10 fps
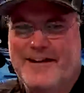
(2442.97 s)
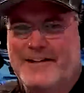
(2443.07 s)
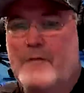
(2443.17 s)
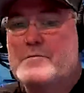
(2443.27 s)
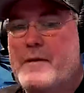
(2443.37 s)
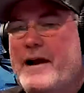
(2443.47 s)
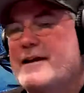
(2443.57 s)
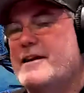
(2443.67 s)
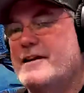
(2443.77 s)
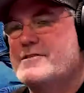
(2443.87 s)
Comes back
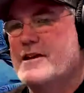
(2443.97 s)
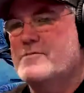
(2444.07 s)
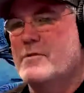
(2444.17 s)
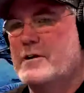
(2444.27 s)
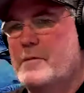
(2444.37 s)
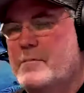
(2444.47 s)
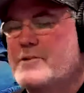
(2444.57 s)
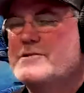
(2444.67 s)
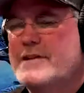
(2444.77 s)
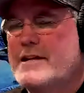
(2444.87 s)
in and he says, we're going to
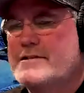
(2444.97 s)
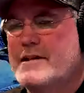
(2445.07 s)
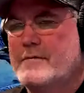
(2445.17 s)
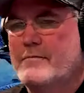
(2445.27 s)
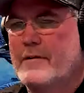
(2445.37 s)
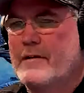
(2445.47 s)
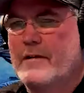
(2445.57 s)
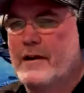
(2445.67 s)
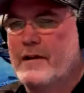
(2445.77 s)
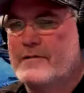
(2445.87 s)
put stents in
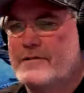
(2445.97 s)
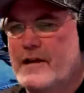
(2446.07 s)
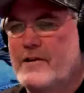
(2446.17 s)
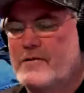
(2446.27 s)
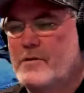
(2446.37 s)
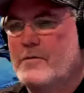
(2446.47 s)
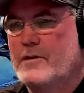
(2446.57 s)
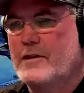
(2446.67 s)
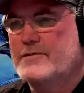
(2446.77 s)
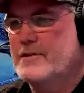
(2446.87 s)
instead of doing
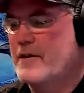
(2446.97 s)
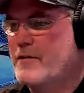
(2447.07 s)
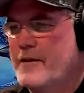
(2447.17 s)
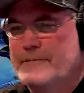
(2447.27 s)
this. So